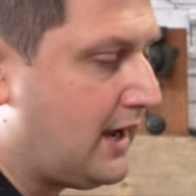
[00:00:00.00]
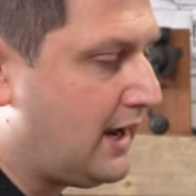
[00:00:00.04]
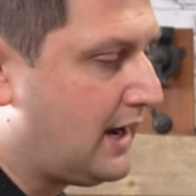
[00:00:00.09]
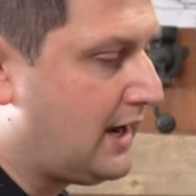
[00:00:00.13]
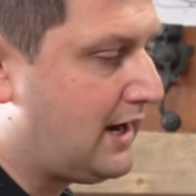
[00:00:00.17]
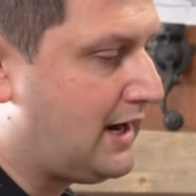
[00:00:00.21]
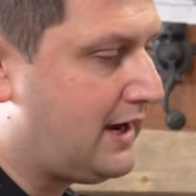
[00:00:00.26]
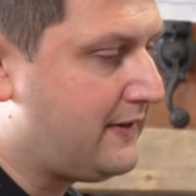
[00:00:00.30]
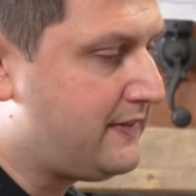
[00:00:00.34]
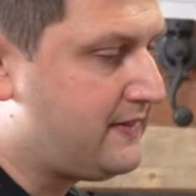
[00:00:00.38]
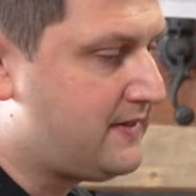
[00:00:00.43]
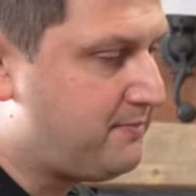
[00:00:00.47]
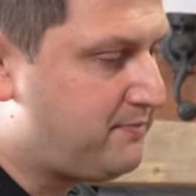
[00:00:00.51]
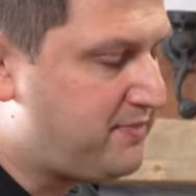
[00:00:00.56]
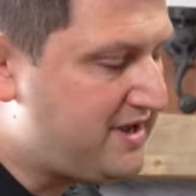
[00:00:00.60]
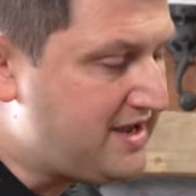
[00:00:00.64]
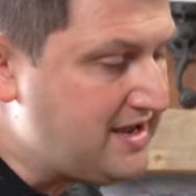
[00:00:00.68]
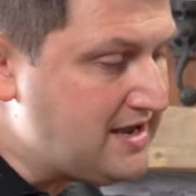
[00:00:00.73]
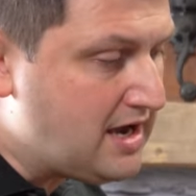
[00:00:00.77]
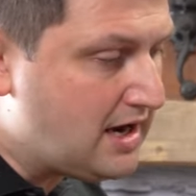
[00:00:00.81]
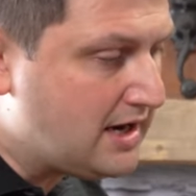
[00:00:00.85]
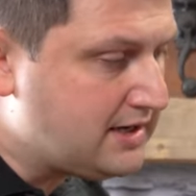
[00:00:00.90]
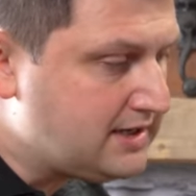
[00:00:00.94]
uh, the
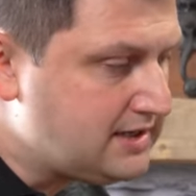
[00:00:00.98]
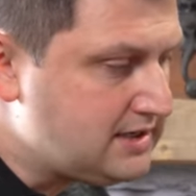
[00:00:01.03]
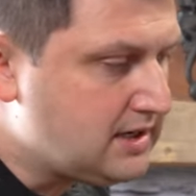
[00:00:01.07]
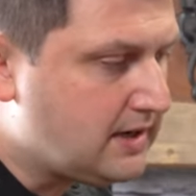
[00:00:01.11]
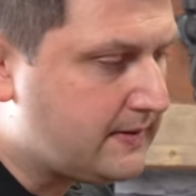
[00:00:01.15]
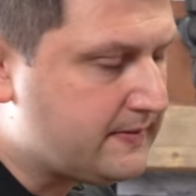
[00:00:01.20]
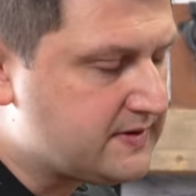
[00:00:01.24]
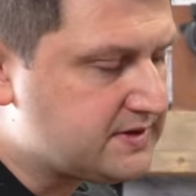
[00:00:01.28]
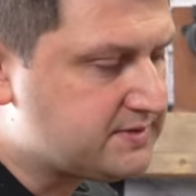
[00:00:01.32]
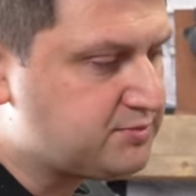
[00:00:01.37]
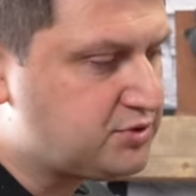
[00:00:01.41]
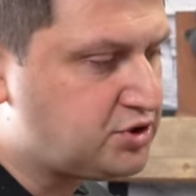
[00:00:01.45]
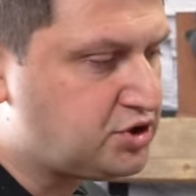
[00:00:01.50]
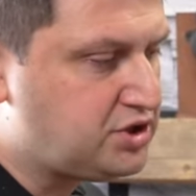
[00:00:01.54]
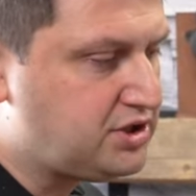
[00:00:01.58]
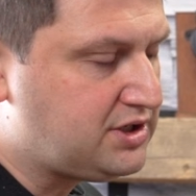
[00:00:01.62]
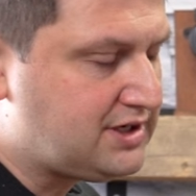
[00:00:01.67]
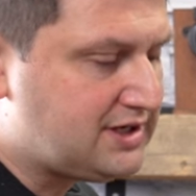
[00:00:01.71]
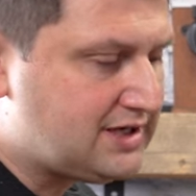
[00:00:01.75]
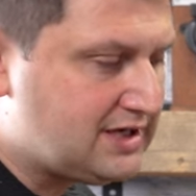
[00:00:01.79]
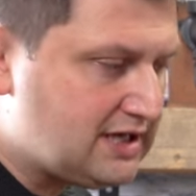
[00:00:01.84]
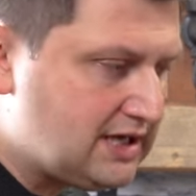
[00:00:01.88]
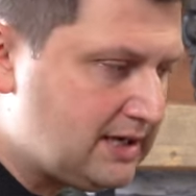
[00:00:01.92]
PID on this
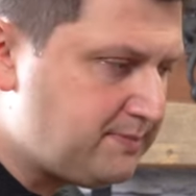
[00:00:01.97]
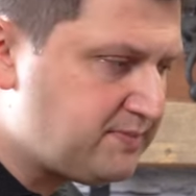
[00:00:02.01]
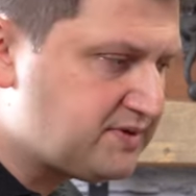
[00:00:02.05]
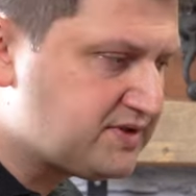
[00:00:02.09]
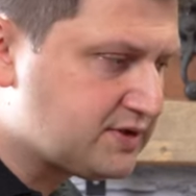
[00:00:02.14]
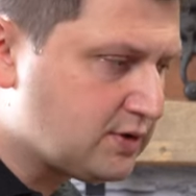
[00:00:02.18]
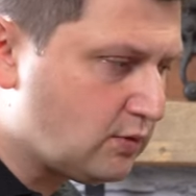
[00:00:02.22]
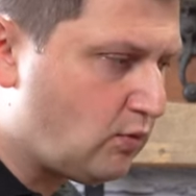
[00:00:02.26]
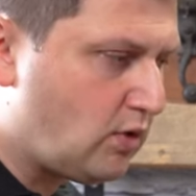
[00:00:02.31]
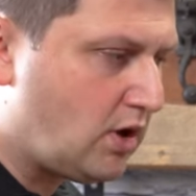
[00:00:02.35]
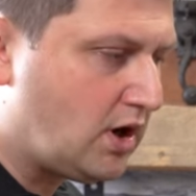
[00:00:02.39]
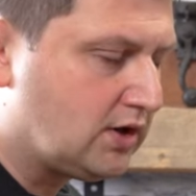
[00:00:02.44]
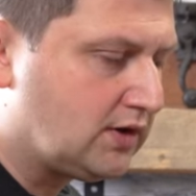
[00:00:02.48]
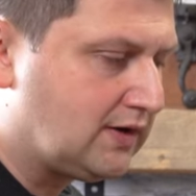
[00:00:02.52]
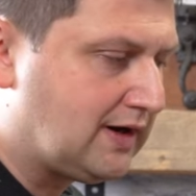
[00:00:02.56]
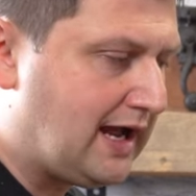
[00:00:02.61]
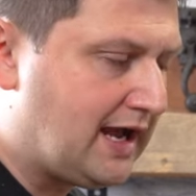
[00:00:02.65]
machine keeps the water